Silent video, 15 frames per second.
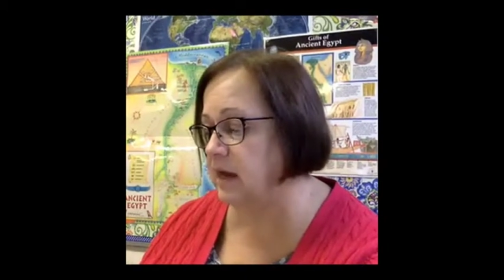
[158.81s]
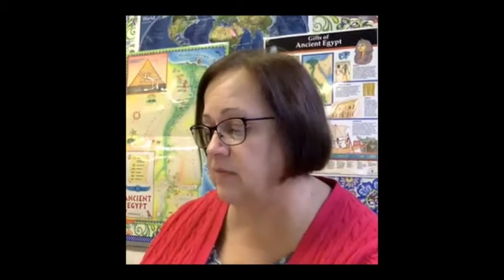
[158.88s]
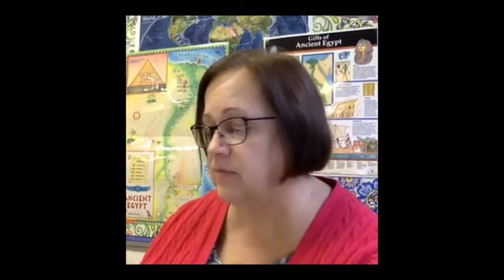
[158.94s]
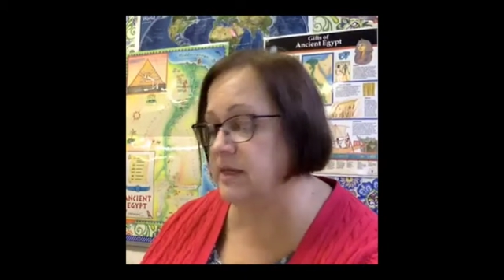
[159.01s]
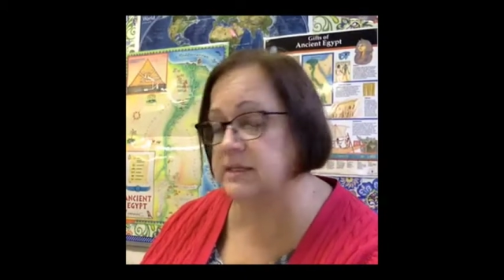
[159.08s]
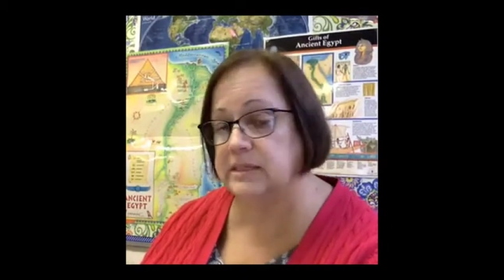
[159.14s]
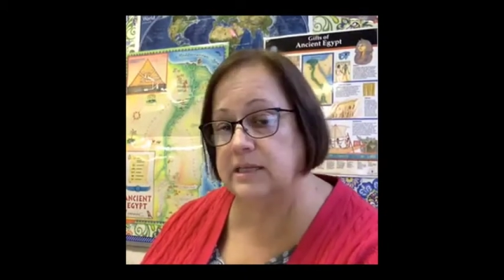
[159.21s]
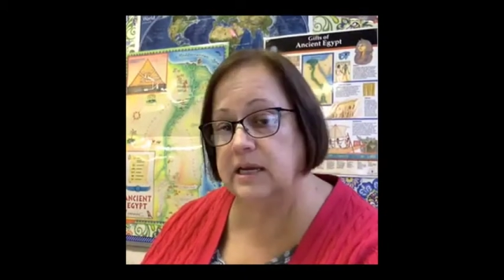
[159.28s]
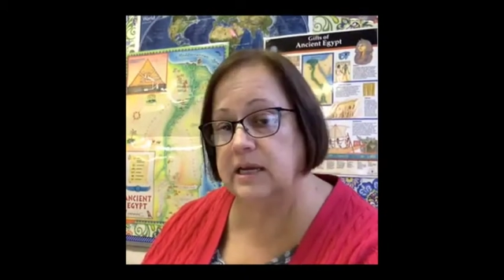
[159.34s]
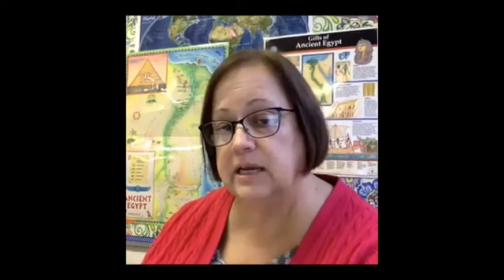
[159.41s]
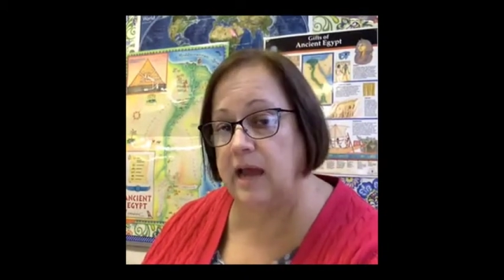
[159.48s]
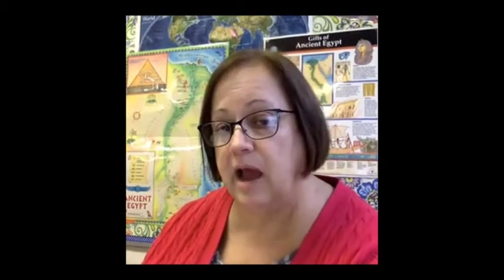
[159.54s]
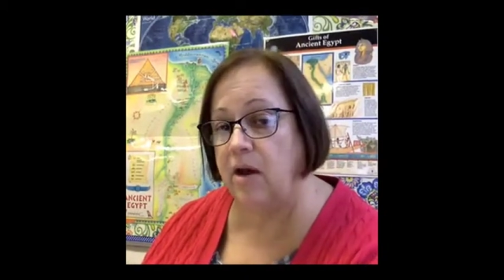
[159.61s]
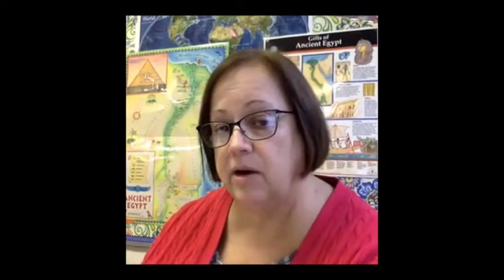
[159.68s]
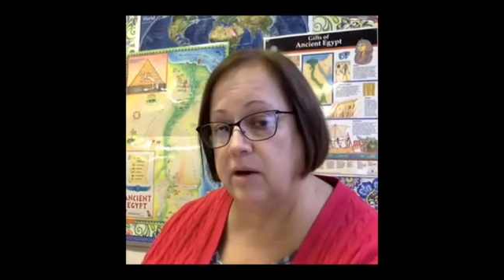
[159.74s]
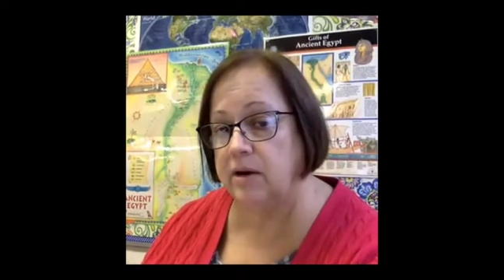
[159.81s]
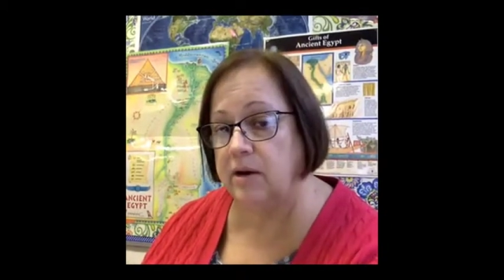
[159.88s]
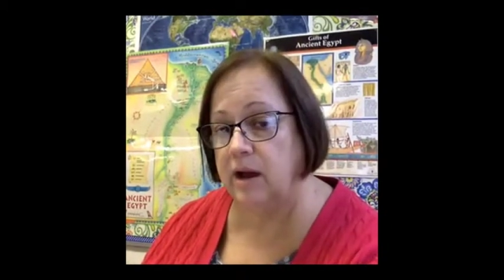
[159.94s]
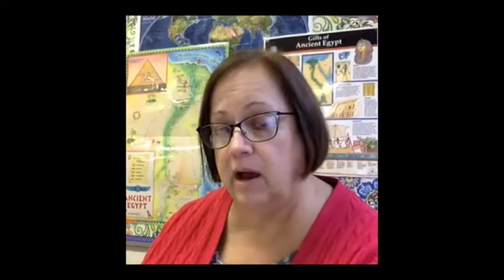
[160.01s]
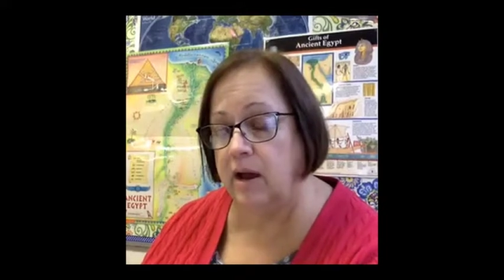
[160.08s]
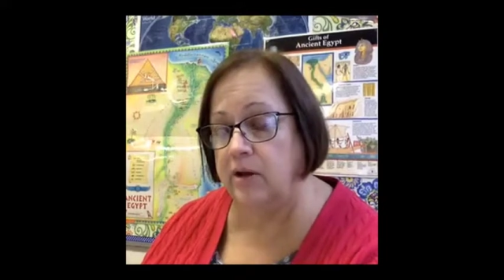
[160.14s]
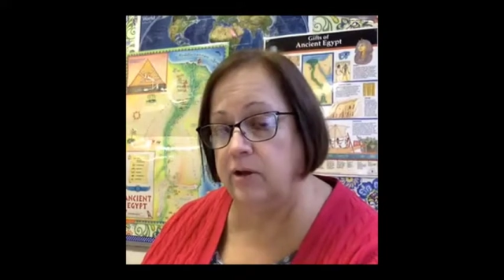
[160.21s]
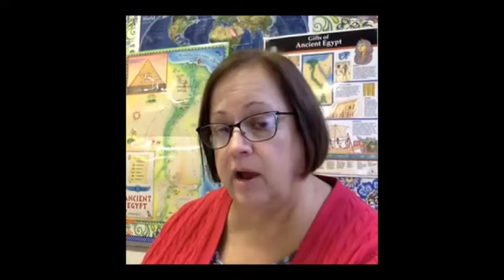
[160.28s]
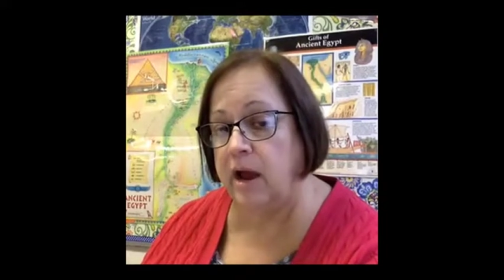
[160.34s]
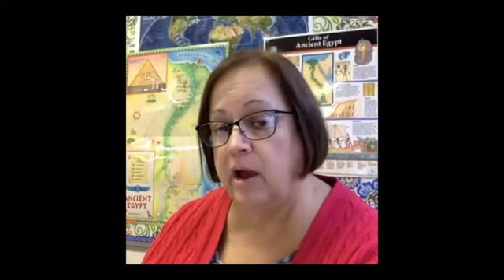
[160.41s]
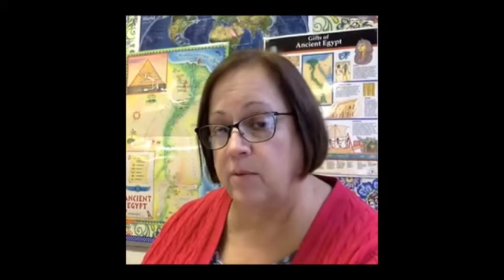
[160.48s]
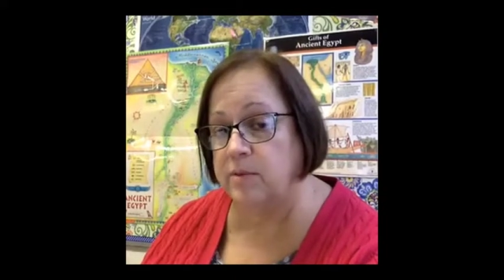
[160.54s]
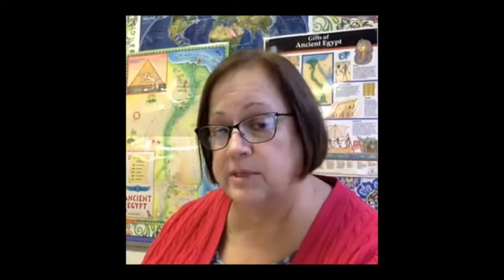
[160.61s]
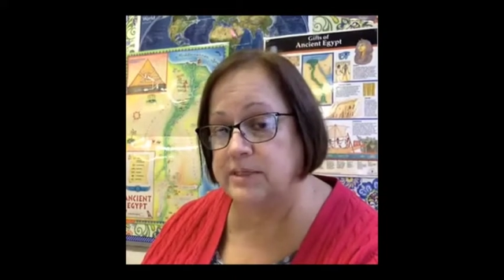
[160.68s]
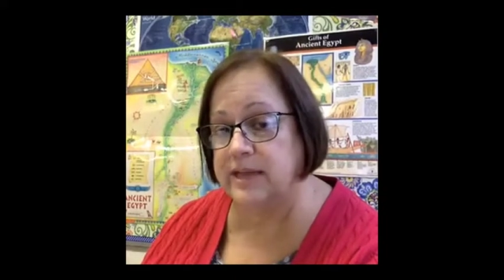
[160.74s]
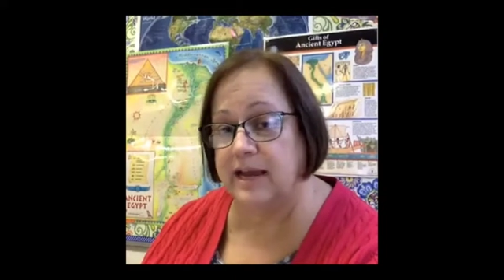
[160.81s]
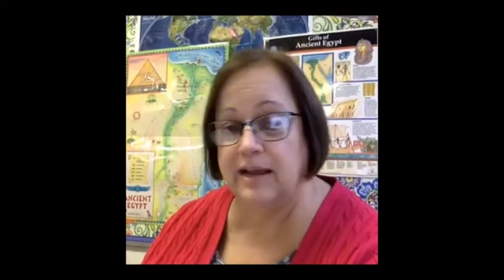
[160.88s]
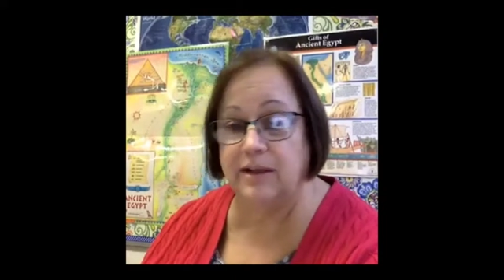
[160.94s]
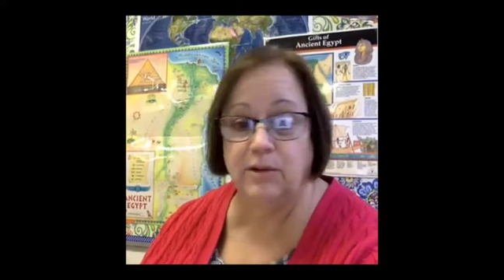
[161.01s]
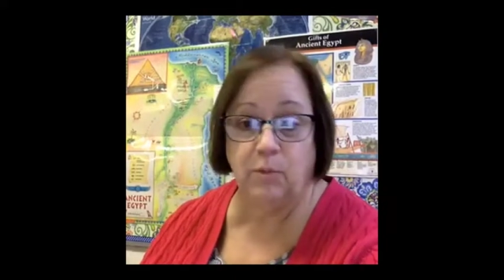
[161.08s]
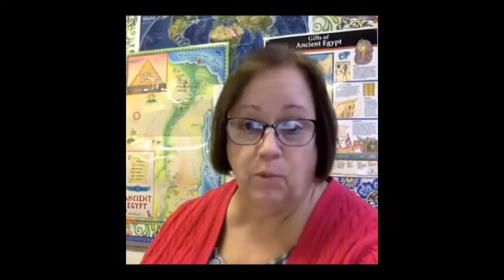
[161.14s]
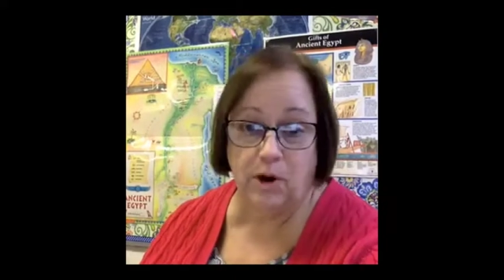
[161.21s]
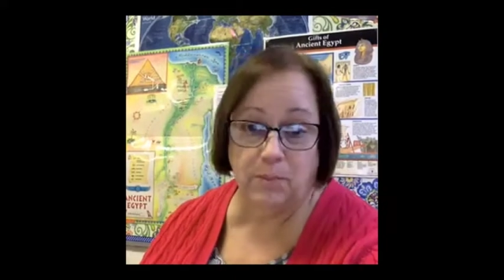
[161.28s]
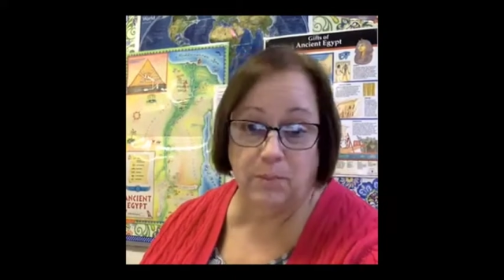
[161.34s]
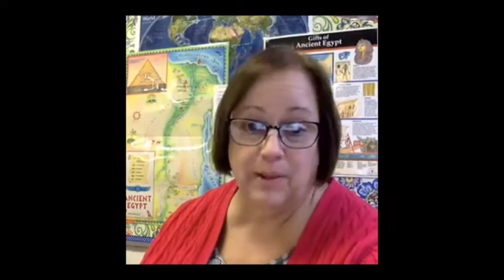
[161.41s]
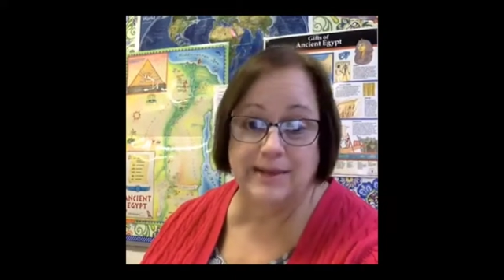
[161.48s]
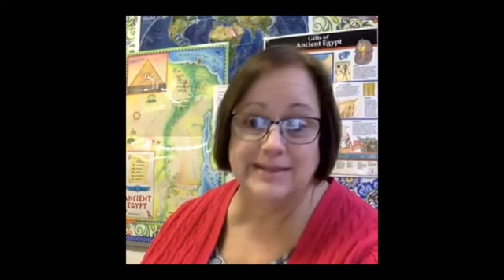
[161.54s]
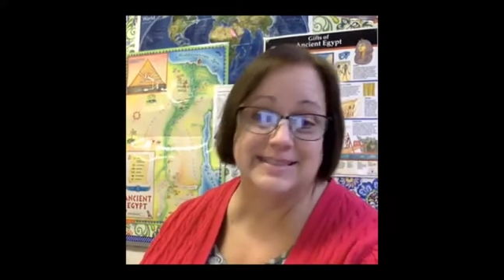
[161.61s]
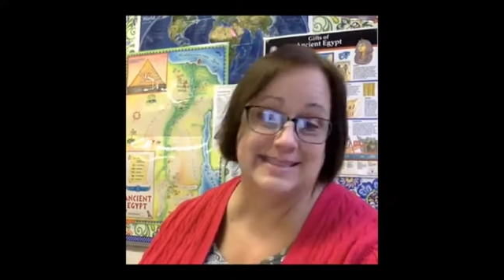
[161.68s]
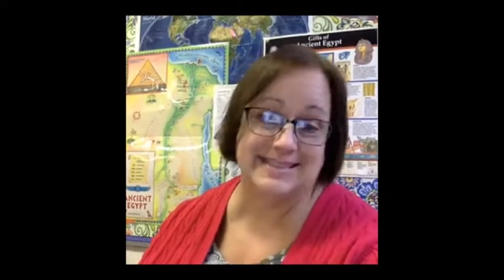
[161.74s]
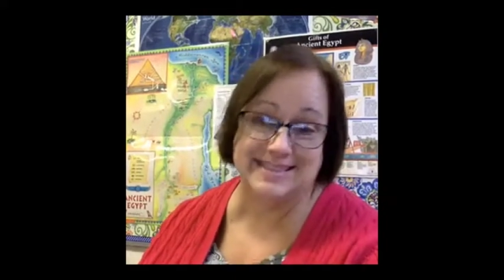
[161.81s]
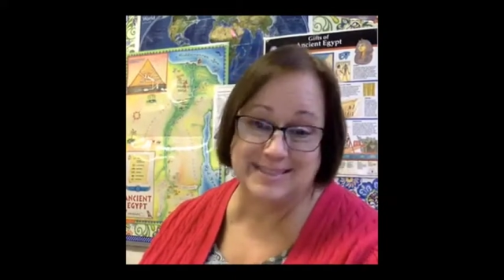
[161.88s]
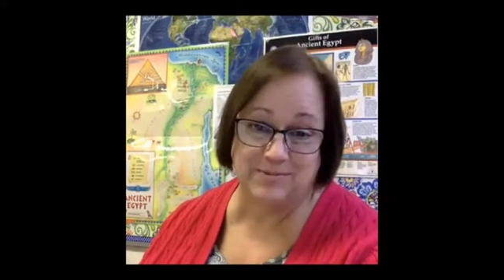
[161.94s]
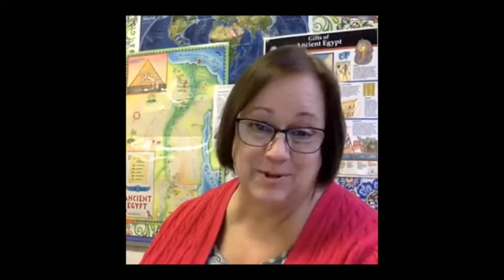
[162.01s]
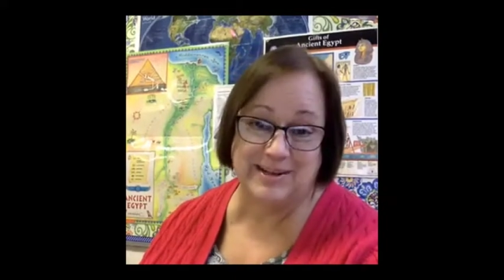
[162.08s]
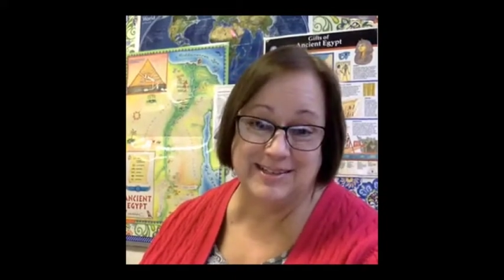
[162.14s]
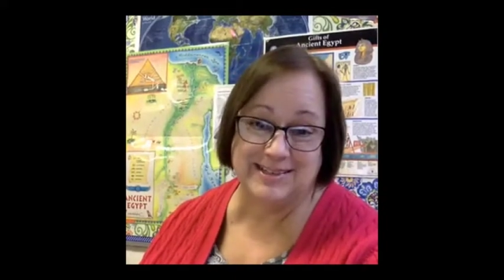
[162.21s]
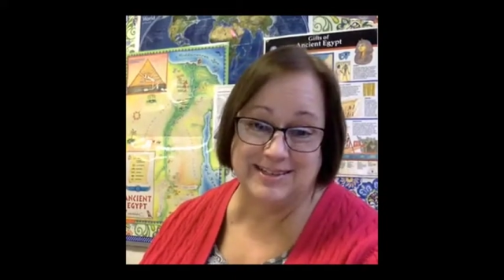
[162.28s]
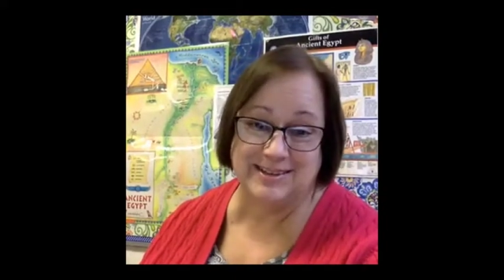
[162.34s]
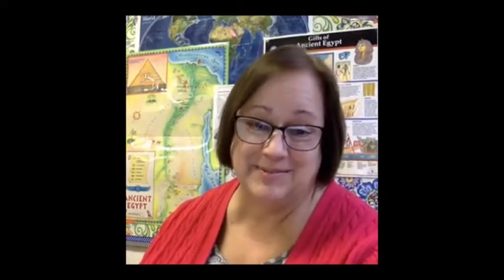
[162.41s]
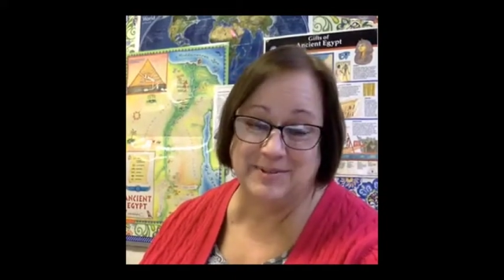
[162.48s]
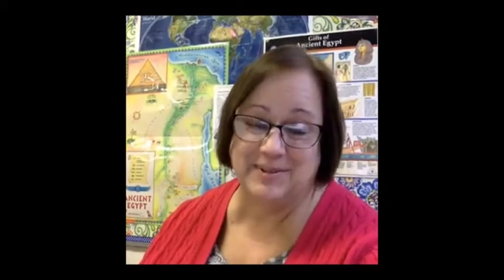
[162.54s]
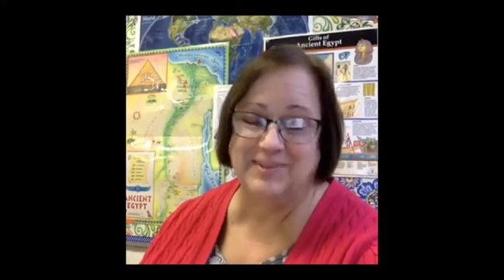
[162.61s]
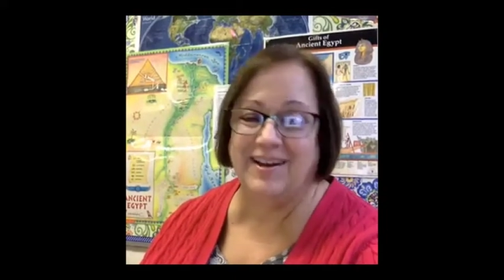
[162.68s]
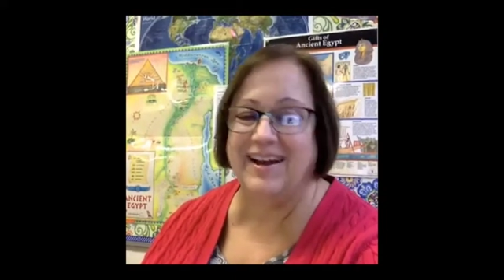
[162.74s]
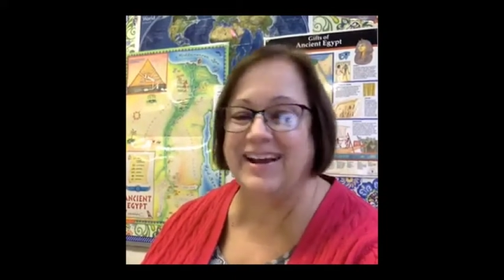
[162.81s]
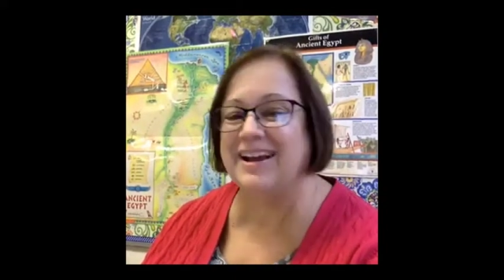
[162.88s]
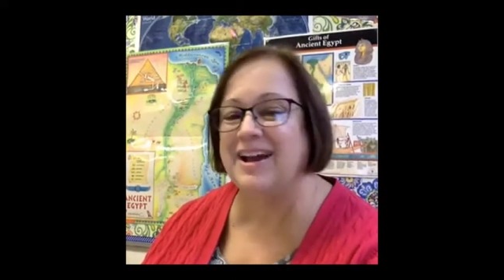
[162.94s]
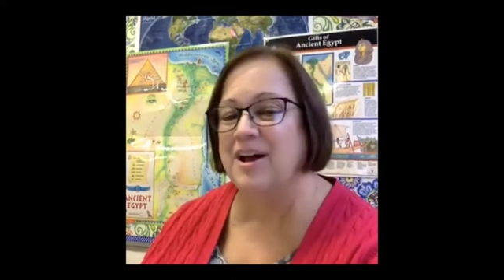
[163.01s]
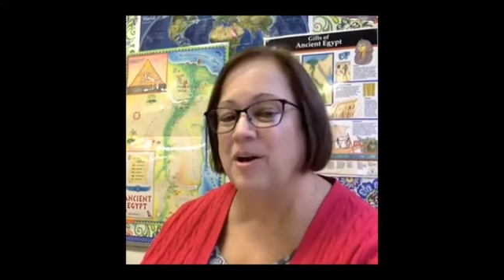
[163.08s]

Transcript: They see how, I always say, in the workplace, this is what it's going to be like.